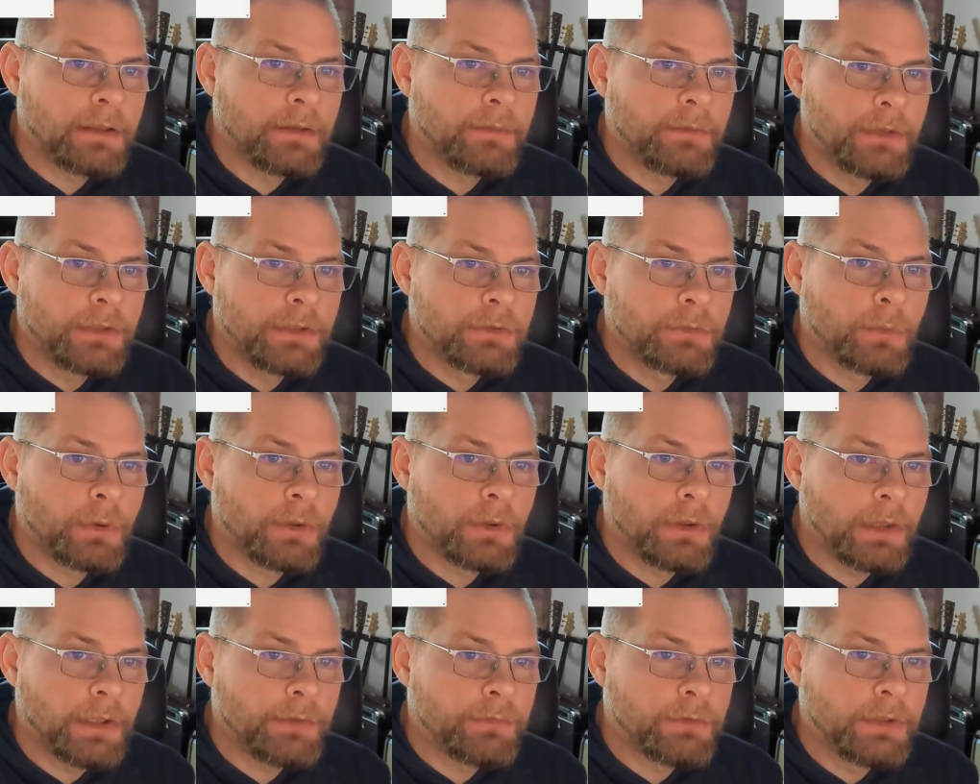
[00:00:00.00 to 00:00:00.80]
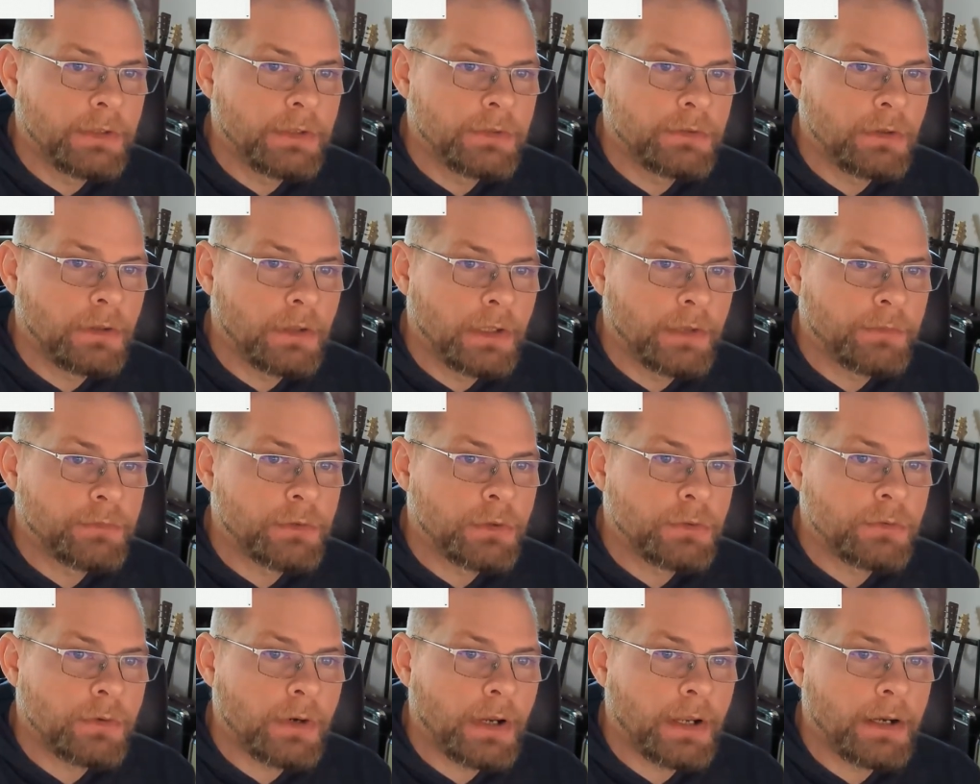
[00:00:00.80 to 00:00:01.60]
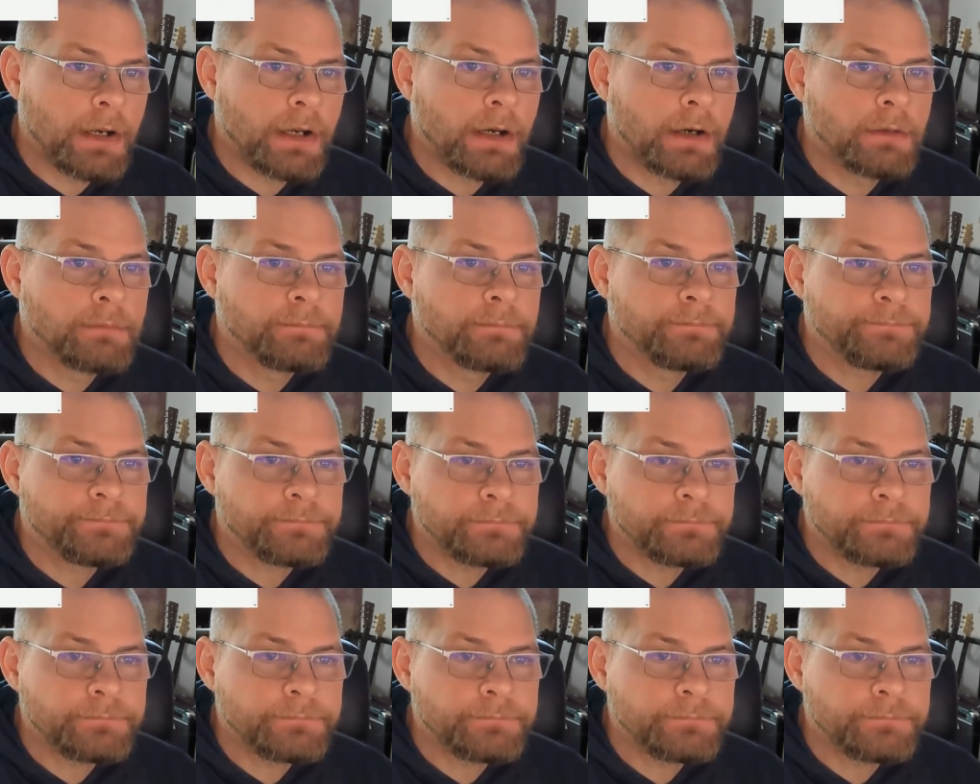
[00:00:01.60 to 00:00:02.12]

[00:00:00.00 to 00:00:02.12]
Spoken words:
These are lifters right here.